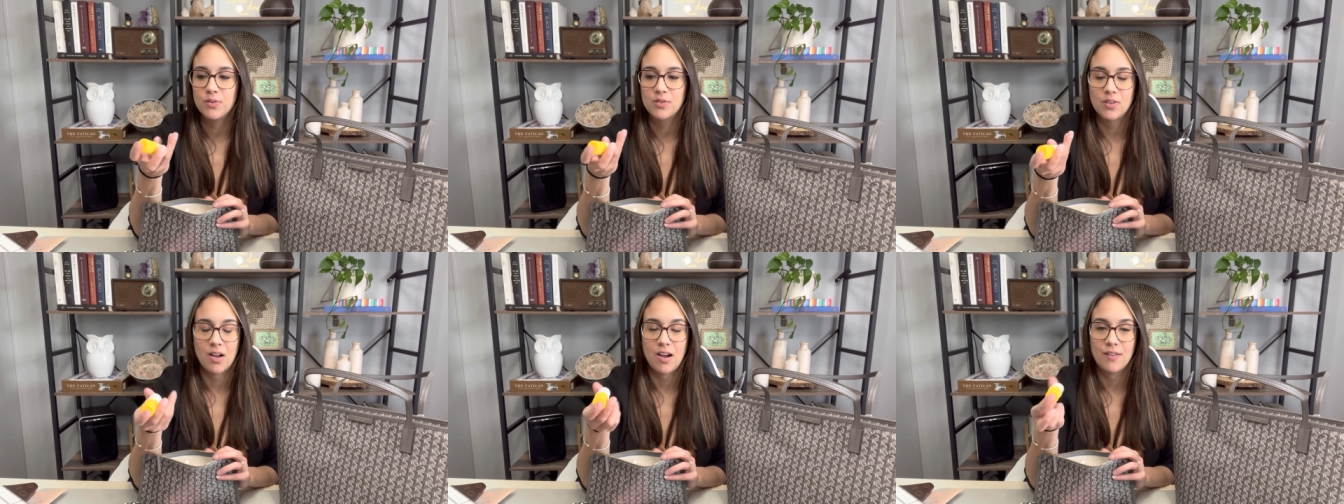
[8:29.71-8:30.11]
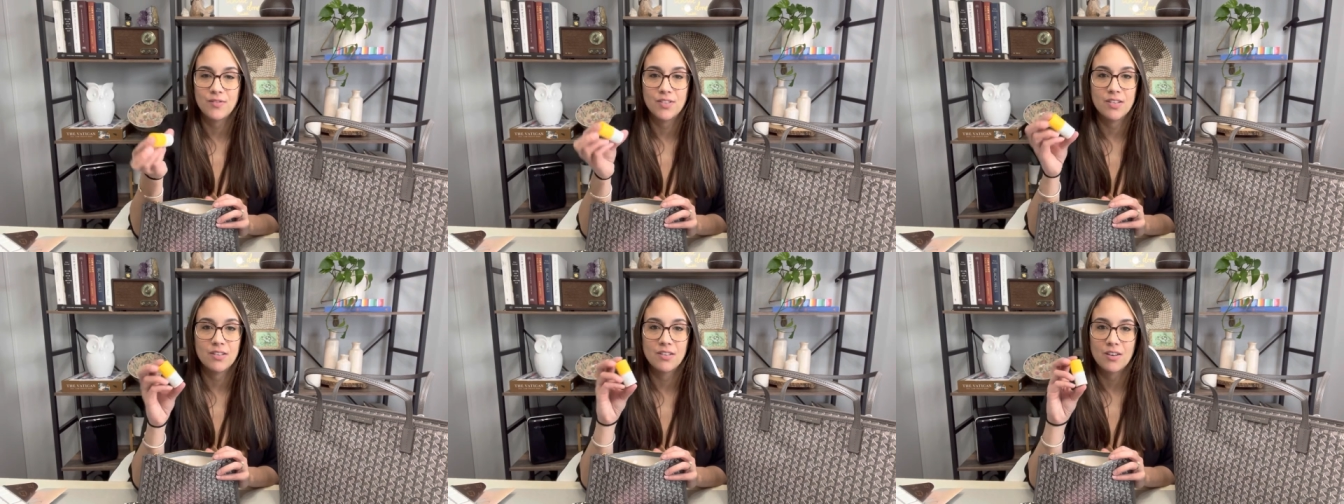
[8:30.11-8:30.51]

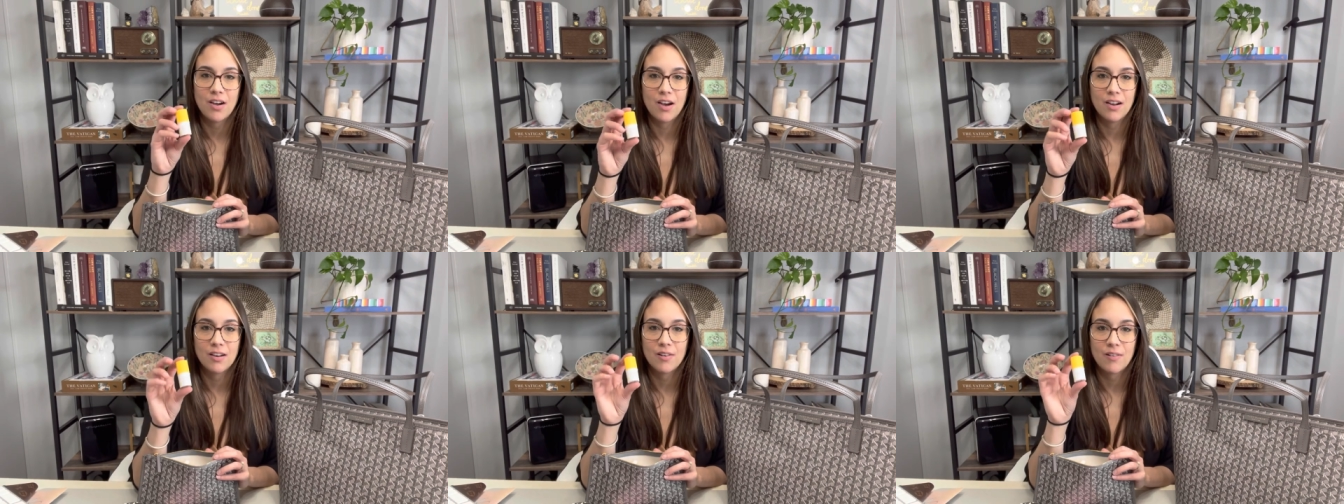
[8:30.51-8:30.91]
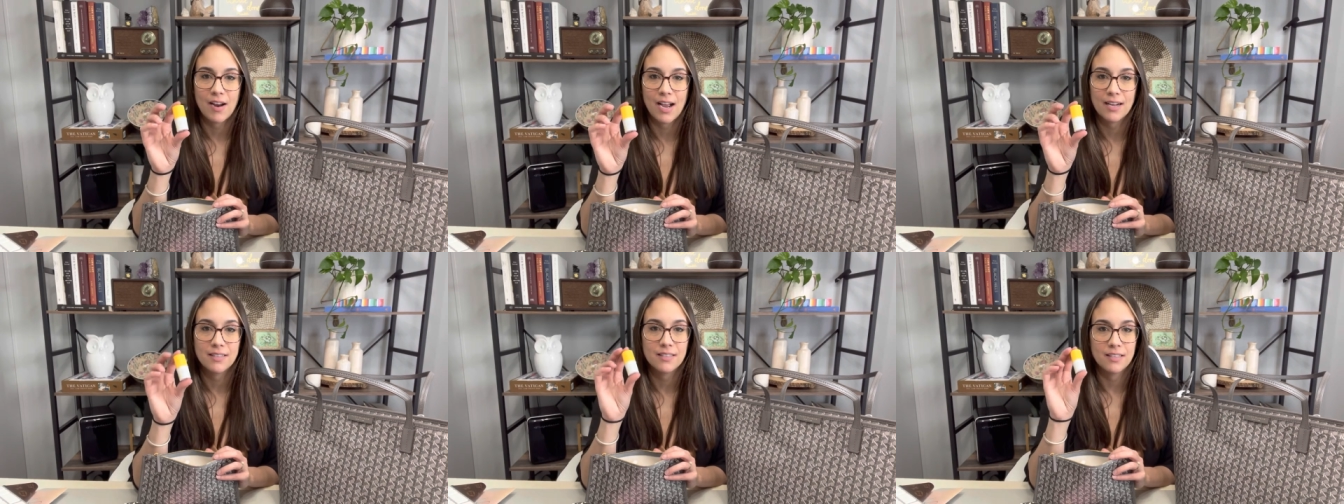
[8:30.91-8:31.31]
soft, not
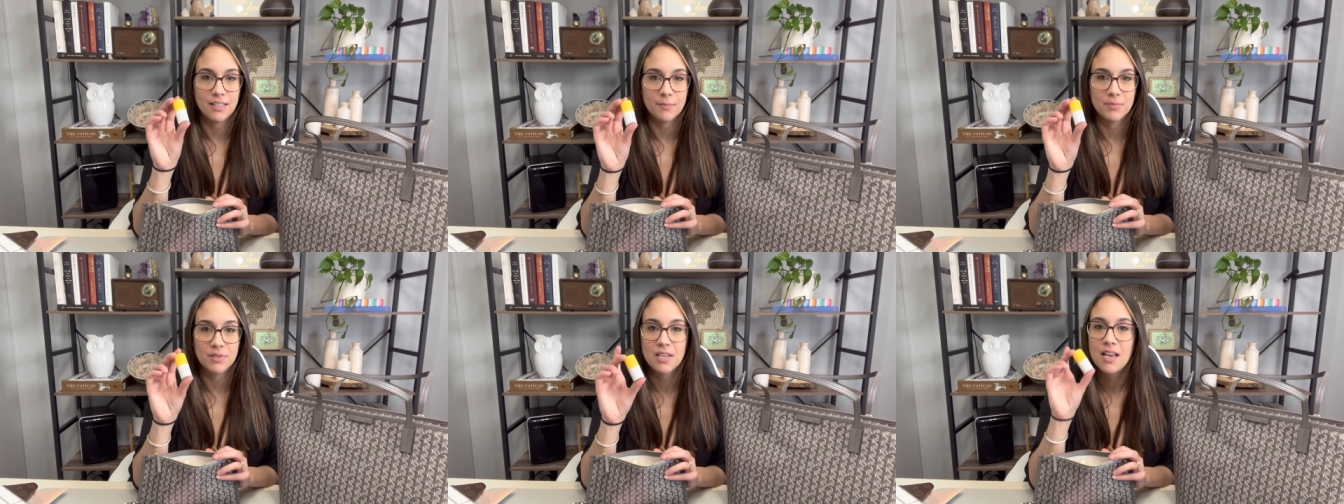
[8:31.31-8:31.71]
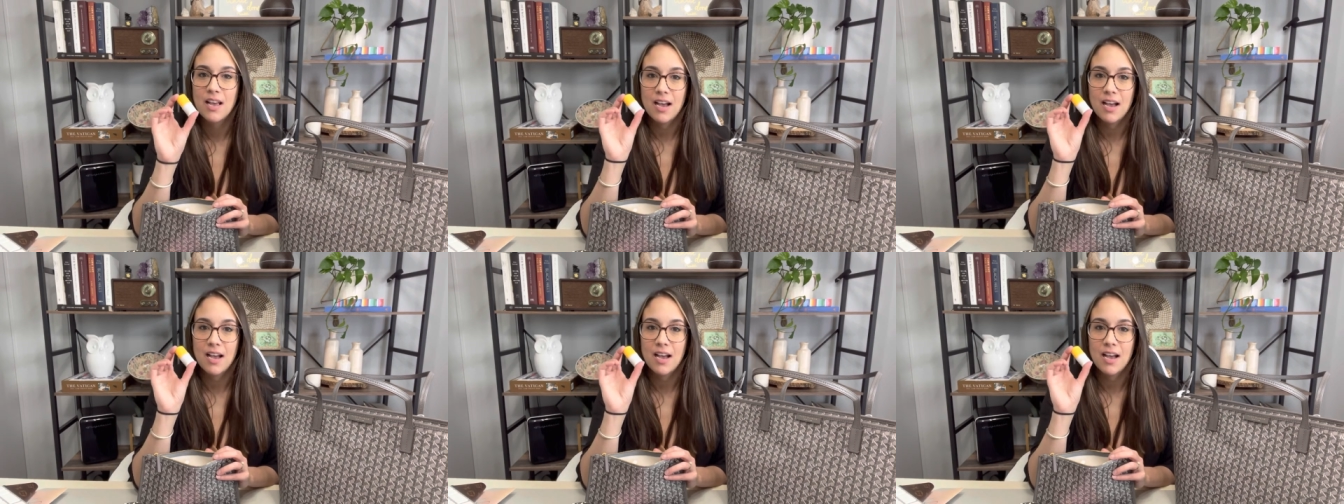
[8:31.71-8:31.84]
cracked lips.